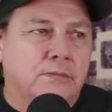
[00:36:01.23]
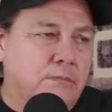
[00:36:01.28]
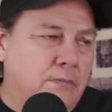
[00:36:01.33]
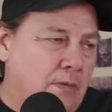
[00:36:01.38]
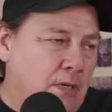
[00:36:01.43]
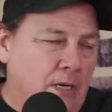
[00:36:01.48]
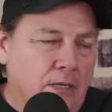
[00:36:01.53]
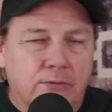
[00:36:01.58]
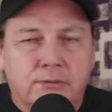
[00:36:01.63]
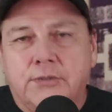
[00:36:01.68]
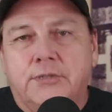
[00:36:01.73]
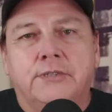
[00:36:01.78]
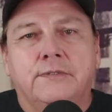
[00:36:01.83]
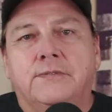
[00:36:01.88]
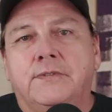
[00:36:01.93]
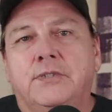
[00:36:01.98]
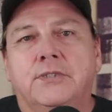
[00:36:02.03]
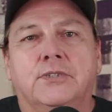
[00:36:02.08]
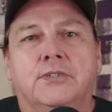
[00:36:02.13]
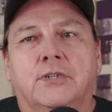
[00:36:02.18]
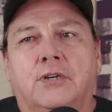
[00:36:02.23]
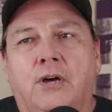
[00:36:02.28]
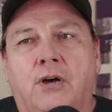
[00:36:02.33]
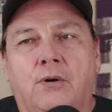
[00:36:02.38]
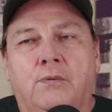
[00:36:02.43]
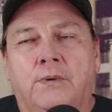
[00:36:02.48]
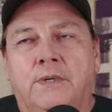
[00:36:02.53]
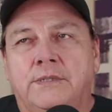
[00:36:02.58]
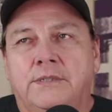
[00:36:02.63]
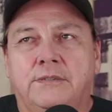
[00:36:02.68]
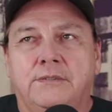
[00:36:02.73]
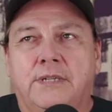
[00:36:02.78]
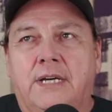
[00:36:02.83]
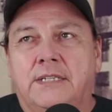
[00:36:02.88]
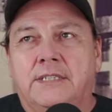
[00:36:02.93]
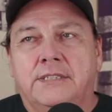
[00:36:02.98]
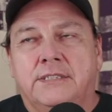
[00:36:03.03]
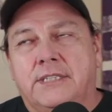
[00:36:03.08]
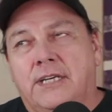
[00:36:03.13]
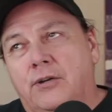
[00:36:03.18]
hundreds of years ago, when you
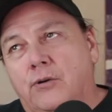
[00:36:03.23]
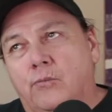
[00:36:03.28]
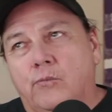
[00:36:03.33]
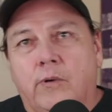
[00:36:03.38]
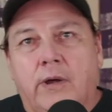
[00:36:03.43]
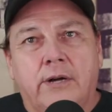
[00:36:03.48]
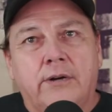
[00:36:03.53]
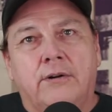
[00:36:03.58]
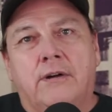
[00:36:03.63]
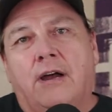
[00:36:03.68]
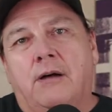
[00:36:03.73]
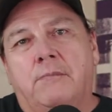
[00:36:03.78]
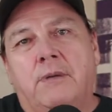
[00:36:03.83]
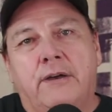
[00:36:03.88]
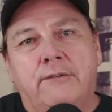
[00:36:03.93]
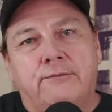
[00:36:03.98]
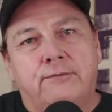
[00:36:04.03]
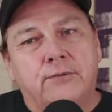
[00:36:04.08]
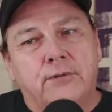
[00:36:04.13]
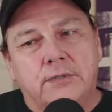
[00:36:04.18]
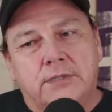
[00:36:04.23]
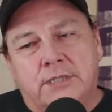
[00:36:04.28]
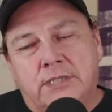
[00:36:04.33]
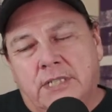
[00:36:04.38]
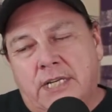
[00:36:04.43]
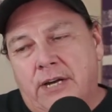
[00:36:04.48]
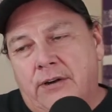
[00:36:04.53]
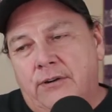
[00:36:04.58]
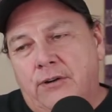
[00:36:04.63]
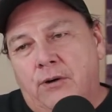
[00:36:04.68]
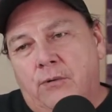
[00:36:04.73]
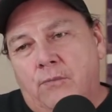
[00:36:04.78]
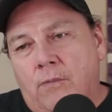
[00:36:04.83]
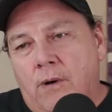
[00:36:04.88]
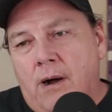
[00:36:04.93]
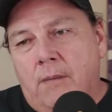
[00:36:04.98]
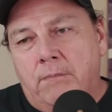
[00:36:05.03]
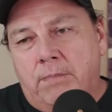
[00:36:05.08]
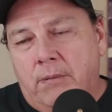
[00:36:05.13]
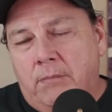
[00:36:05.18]
had to send a runner out by foot to carry a
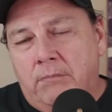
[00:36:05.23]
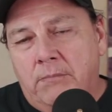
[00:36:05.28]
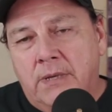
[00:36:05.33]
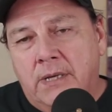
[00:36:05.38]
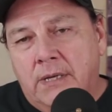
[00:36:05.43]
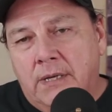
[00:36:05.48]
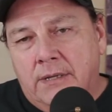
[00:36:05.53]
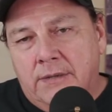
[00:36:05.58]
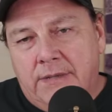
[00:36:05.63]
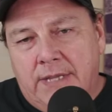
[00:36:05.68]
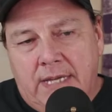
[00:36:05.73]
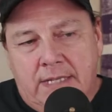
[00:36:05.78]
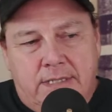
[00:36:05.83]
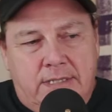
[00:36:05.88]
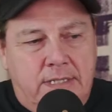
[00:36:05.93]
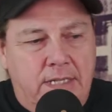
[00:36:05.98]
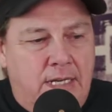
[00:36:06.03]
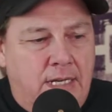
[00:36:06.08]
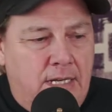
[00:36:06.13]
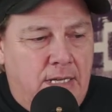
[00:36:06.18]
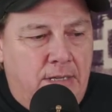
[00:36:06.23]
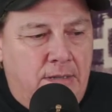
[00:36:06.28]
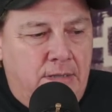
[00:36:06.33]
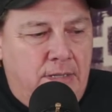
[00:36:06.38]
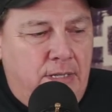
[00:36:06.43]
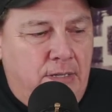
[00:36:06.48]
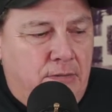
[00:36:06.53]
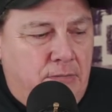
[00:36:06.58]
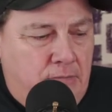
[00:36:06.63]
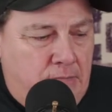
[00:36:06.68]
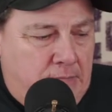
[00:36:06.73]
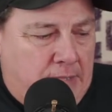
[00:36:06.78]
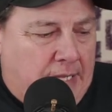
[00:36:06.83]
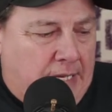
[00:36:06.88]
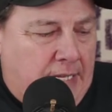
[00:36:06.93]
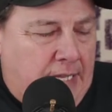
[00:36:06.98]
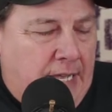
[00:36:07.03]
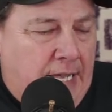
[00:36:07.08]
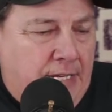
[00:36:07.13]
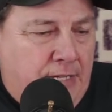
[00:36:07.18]
wampum that
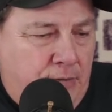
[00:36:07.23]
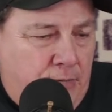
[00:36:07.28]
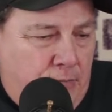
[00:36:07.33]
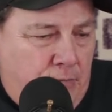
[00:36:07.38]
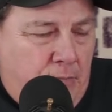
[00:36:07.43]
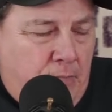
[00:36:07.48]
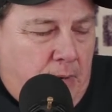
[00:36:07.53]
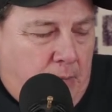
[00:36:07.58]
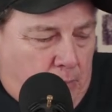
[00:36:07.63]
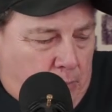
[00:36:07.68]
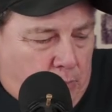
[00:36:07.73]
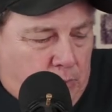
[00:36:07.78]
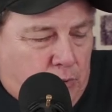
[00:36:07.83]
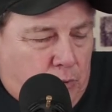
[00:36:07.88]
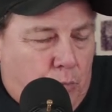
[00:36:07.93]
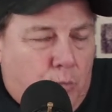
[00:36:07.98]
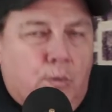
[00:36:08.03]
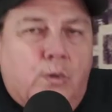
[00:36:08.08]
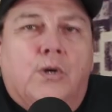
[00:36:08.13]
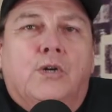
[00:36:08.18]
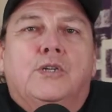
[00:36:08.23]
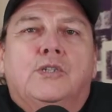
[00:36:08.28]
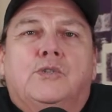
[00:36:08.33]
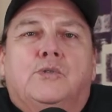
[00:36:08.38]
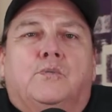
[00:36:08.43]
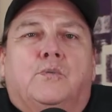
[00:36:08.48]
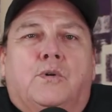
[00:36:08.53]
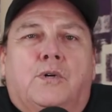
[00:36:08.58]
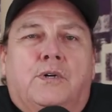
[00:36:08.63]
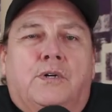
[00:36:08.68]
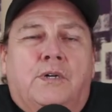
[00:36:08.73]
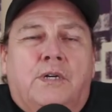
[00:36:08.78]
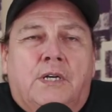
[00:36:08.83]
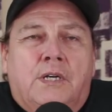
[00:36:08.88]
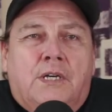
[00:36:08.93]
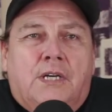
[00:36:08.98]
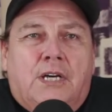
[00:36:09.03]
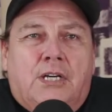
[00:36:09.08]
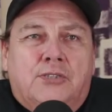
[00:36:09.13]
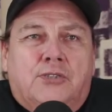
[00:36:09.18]
he had to remember what the words were
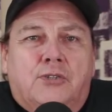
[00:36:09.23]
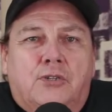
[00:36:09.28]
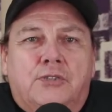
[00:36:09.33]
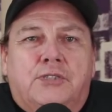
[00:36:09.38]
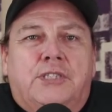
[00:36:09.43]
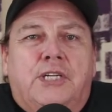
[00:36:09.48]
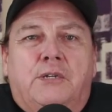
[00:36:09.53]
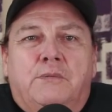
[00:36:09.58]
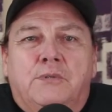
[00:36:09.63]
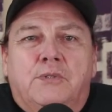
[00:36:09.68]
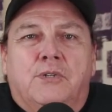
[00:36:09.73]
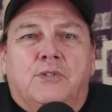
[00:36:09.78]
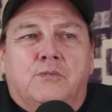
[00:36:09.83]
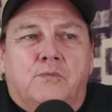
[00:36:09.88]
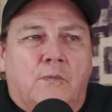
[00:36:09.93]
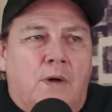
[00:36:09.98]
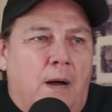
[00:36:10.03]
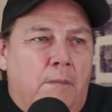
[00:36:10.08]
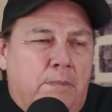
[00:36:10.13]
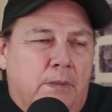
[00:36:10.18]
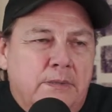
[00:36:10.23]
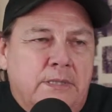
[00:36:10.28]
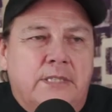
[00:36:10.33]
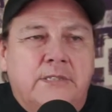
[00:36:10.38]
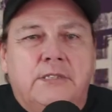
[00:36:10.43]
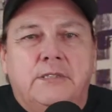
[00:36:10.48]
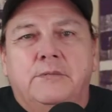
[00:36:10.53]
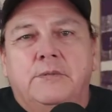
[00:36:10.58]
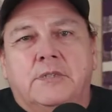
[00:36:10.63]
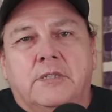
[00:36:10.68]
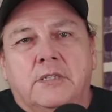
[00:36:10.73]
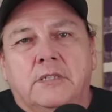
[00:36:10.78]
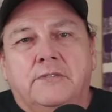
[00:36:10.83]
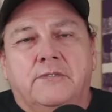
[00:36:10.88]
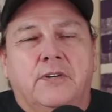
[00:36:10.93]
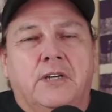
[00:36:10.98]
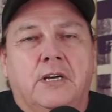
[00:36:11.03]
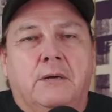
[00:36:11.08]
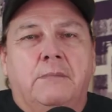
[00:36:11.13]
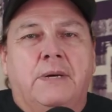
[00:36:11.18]
associated with those wampums as he was
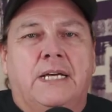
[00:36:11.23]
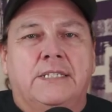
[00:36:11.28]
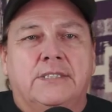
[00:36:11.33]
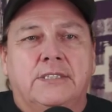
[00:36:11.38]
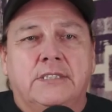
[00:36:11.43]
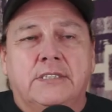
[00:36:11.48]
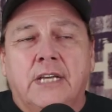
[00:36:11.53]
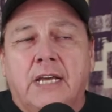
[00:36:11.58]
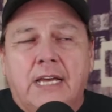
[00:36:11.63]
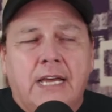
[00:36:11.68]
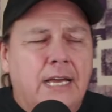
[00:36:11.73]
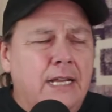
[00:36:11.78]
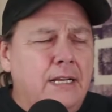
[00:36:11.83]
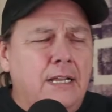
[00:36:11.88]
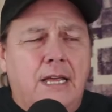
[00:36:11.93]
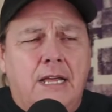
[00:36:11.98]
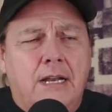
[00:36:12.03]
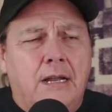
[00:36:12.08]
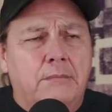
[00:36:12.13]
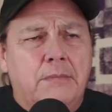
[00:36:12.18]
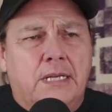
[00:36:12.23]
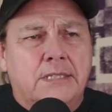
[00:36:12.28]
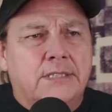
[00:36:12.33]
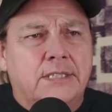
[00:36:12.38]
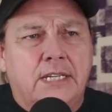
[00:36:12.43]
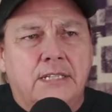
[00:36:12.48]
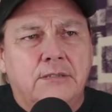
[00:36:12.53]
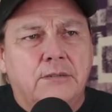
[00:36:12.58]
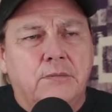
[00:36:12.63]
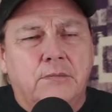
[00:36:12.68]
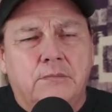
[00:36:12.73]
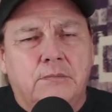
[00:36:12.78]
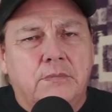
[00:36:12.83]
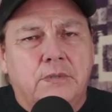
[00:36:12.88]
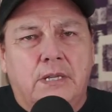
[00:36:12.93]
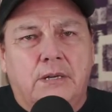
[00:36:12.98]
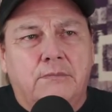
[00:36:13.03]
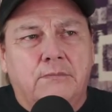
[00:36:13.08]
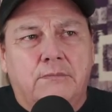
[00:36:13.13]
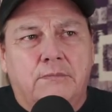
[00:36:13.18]
delivering a message. And I'm not saying
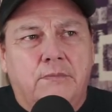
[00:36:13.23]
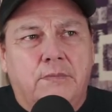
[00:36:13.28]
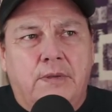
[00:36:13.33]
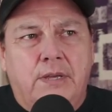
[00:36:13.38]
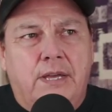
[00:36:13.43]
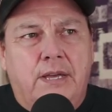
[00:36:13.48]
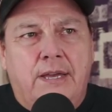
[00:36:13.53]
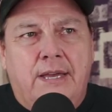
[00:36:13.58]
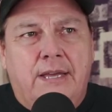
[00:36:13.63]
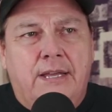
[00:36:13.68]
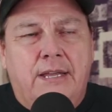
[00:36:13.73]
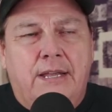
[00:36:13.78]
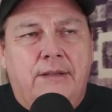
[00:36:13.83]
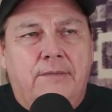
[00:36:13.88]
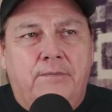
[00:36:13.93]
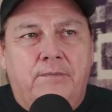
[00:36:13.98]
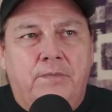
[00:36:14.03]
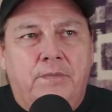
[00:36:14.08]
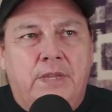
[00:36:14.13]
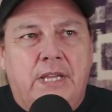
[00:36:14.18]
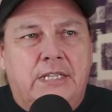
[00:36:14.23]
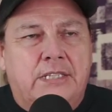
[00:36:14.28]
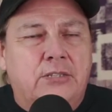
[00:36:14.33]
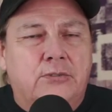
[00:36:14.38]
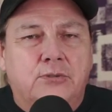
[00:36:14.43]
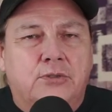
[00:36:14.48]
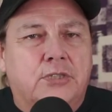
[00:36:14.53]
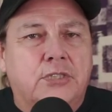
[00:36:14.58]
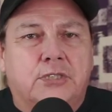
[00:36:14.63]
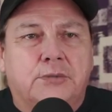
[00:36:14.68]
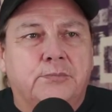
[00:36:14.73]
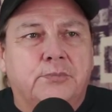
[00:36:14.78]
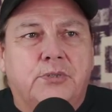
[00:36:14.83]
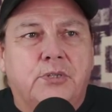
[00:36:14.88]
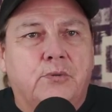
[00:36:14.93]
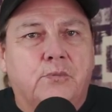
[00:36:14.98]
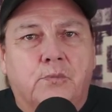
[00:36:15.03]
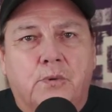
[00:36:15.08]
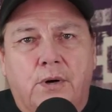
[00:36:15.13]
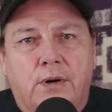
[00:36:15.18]
that those systems
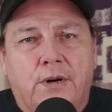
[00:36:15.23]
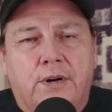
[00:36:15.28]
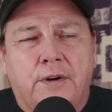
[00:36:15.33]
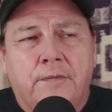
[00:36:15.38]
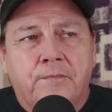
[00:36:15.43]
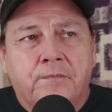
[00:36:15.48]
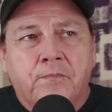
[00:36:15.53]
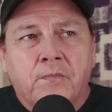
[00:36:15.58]
didn't work,